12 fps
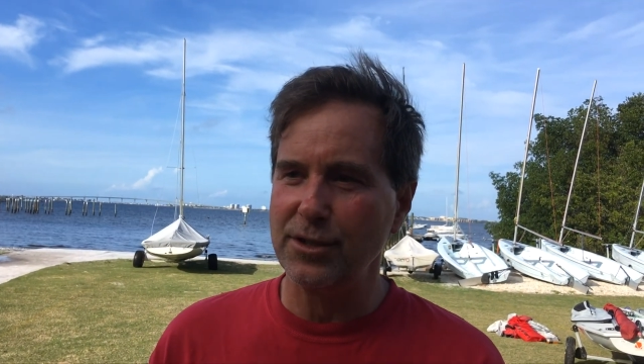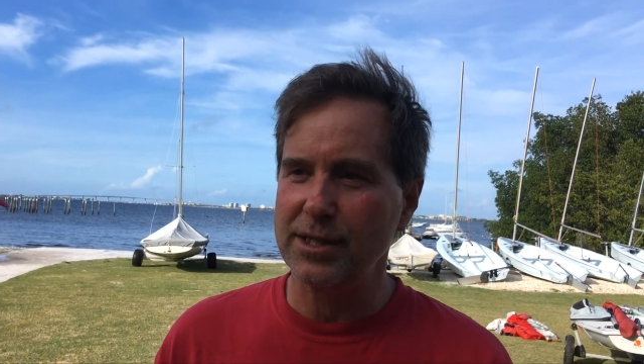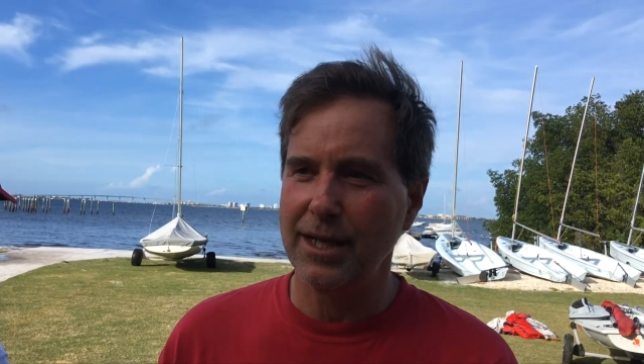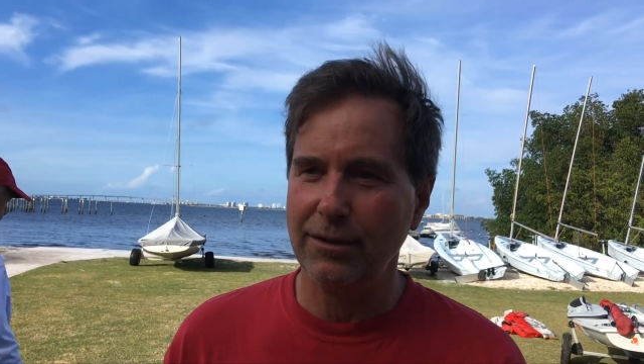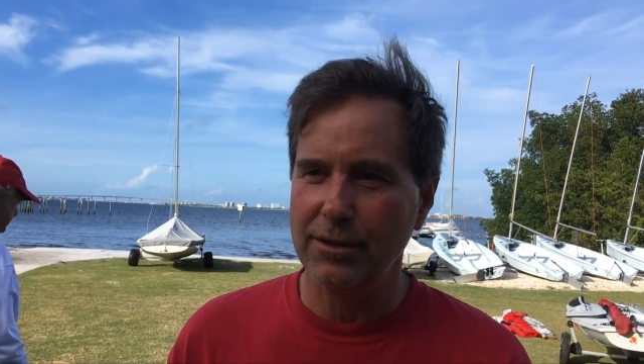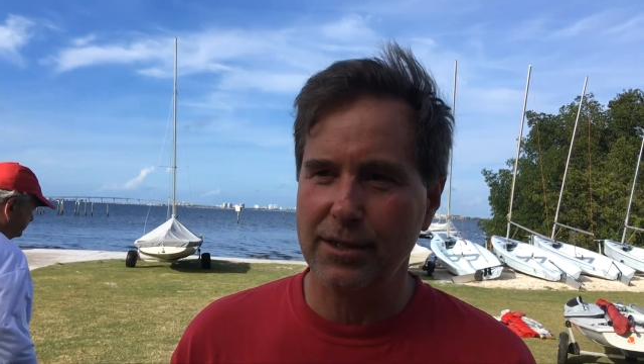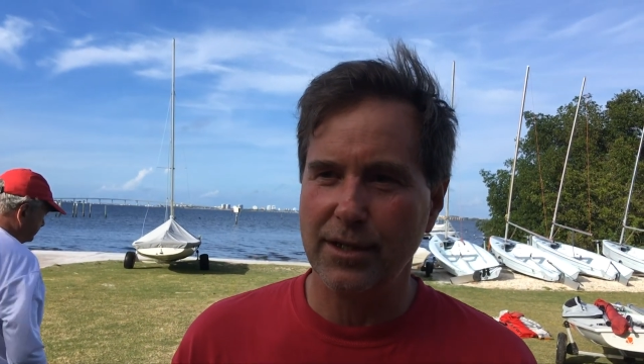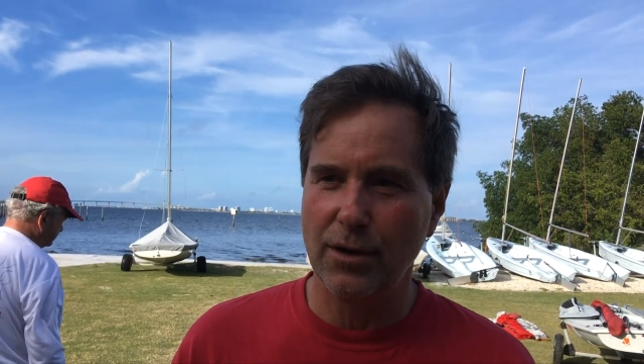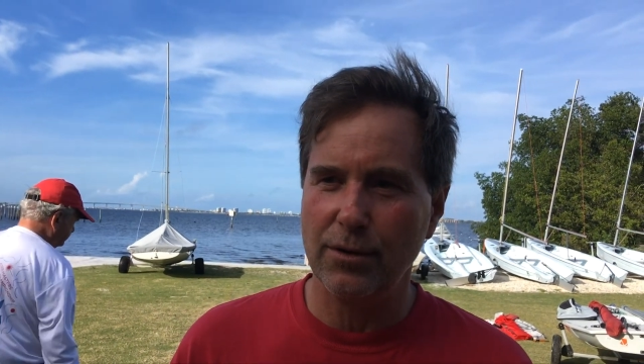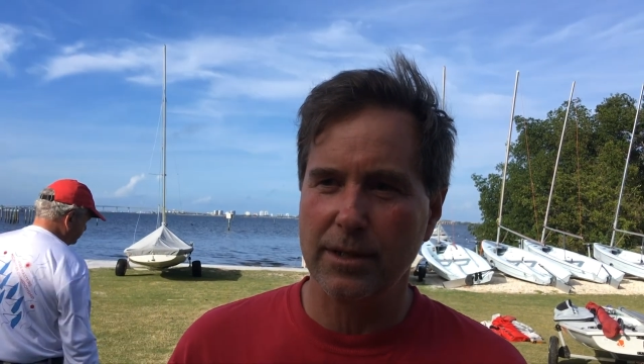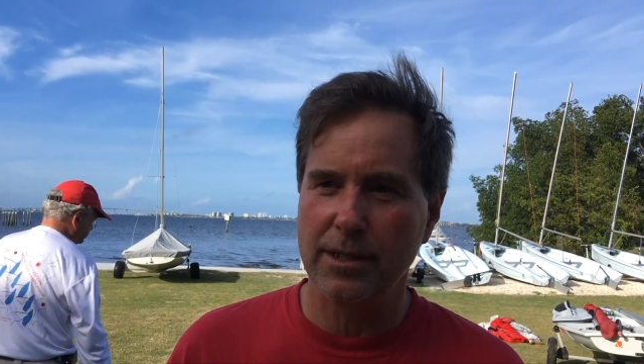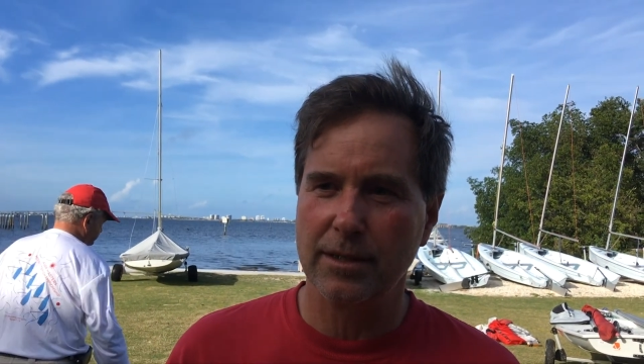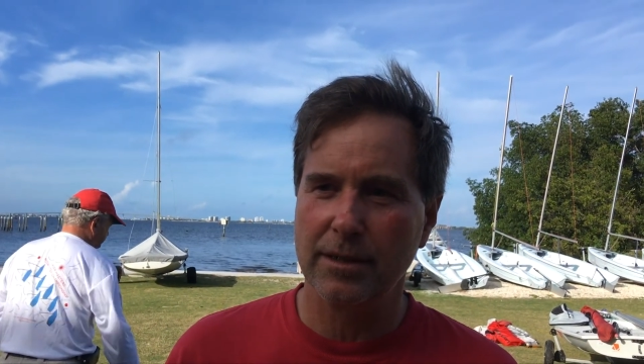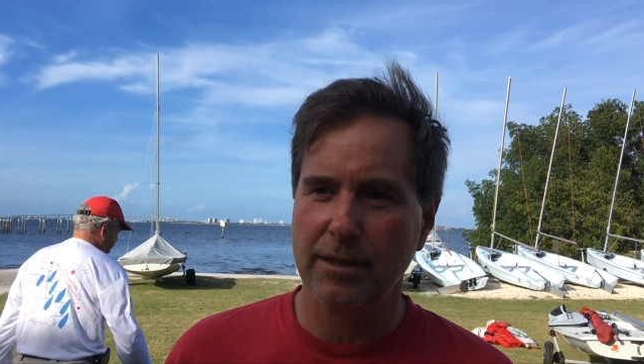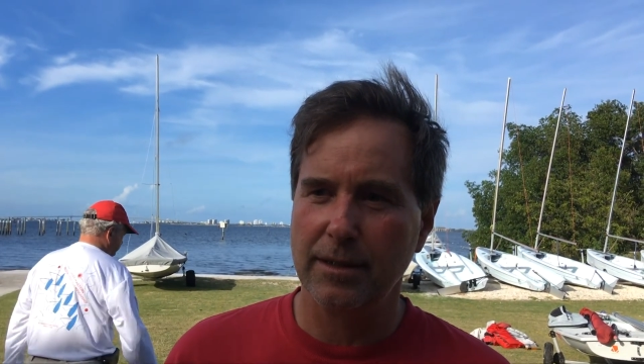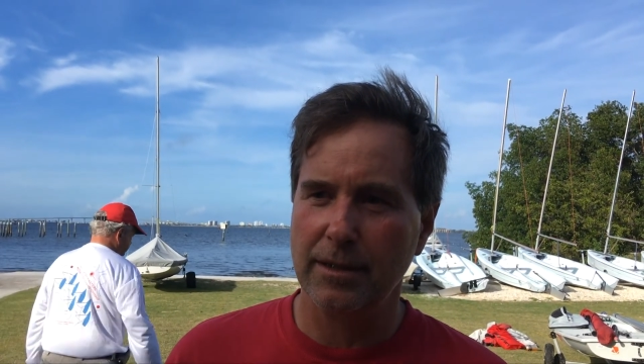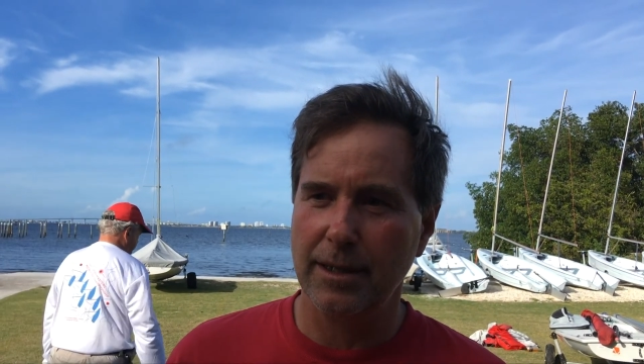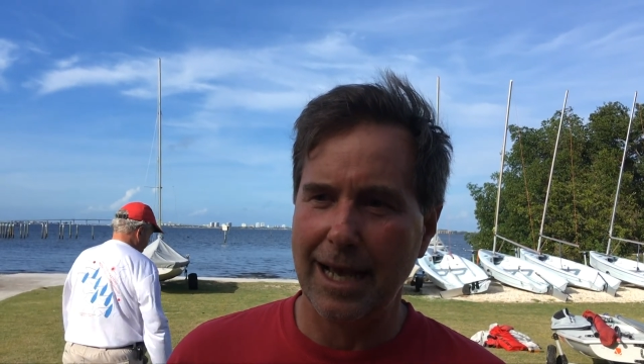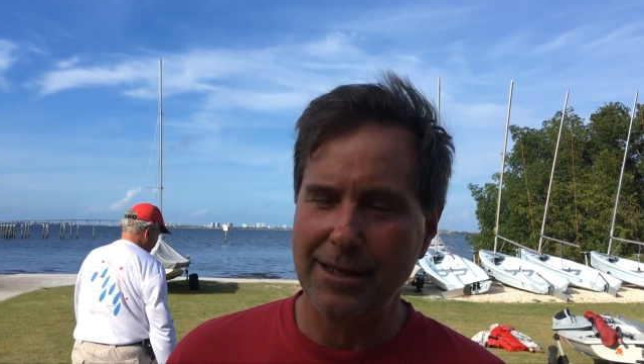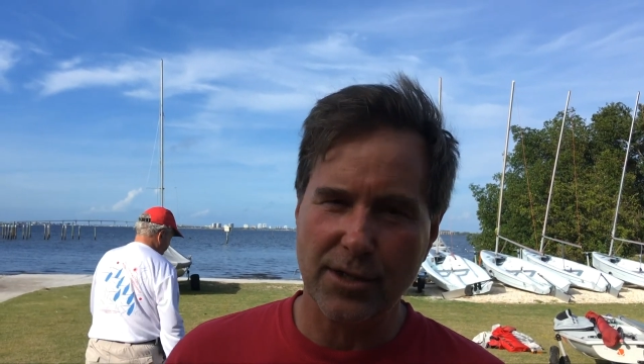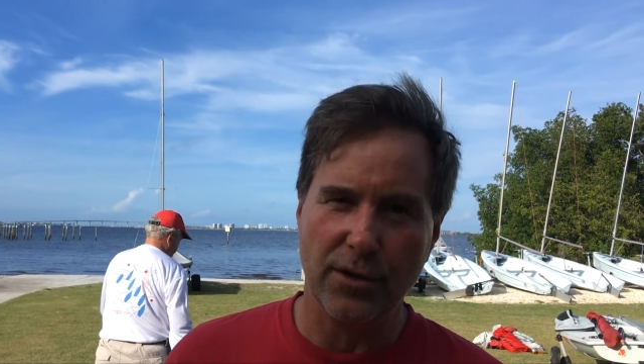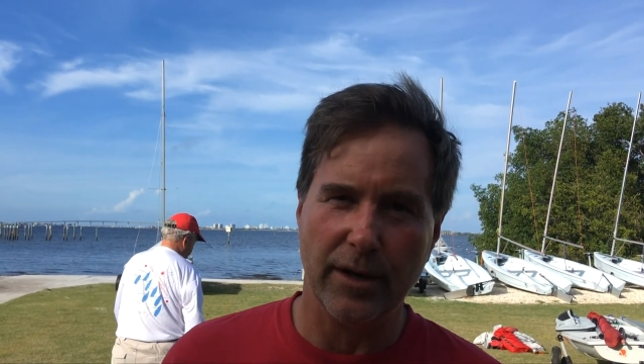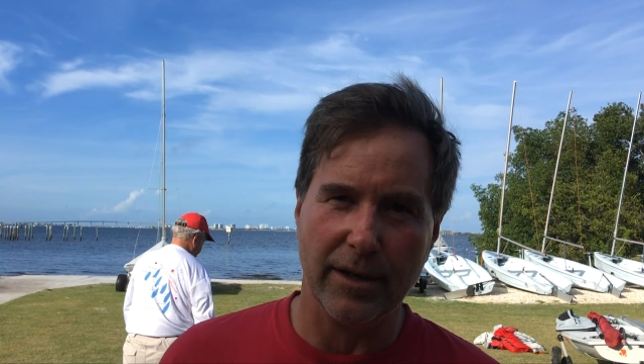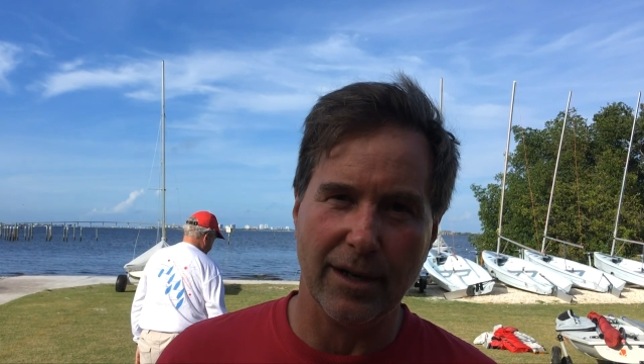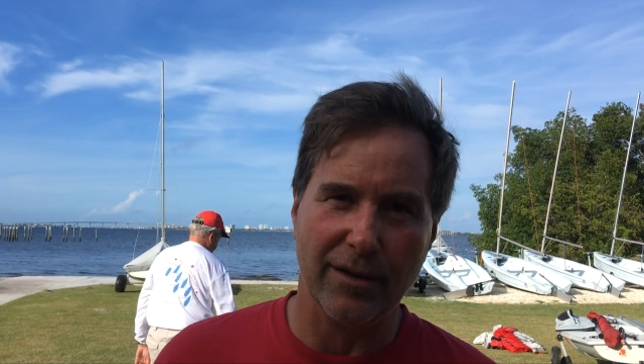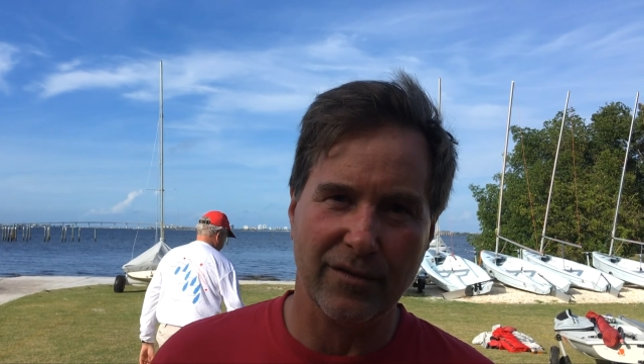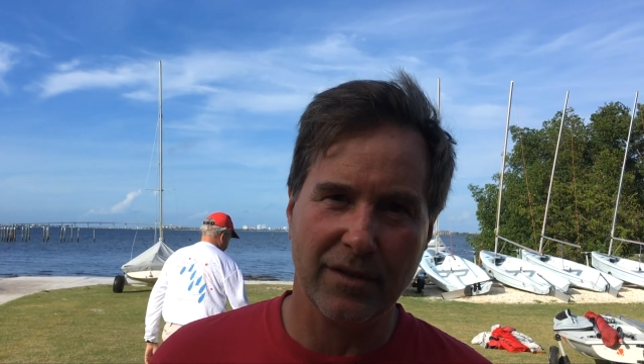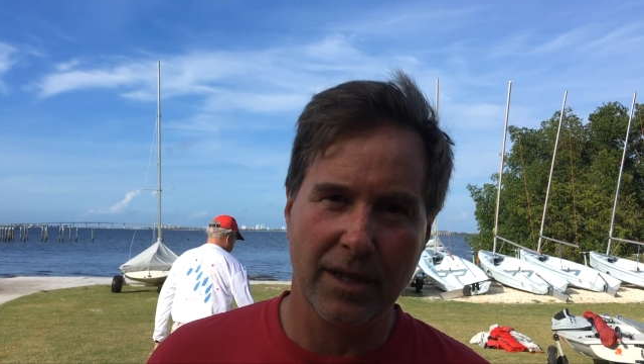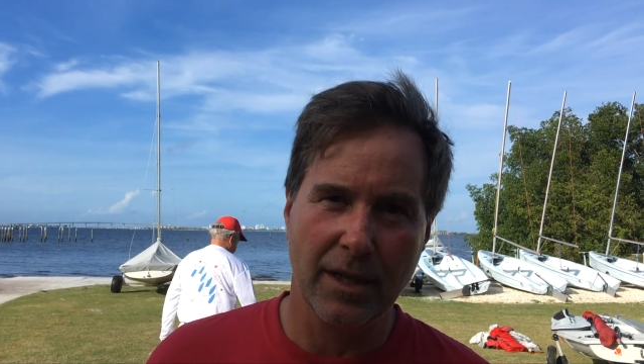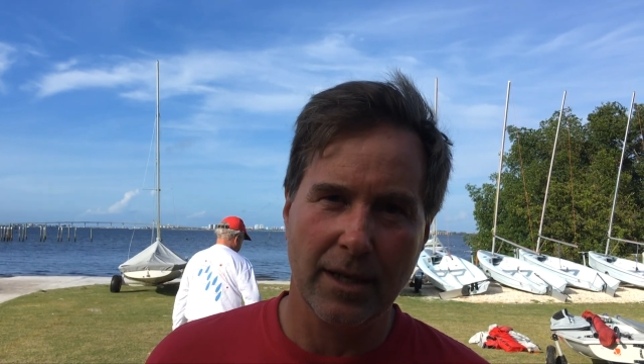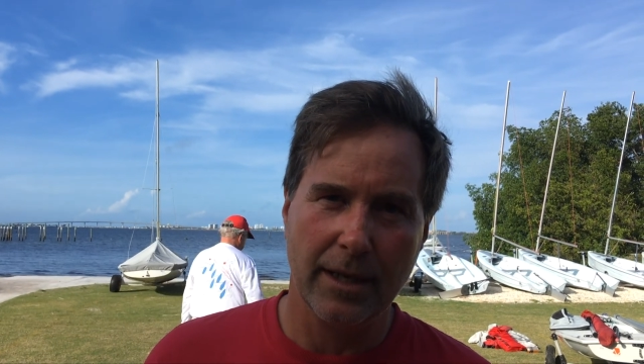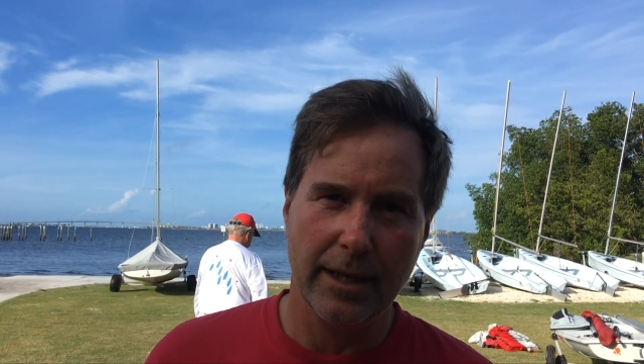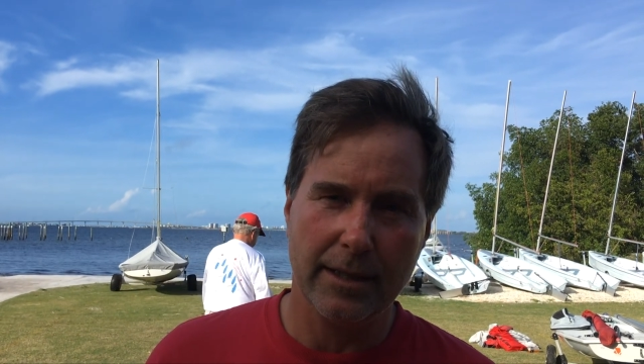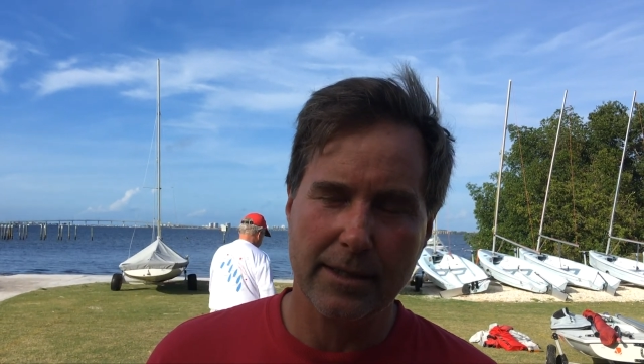master sailors don't S-turn enough.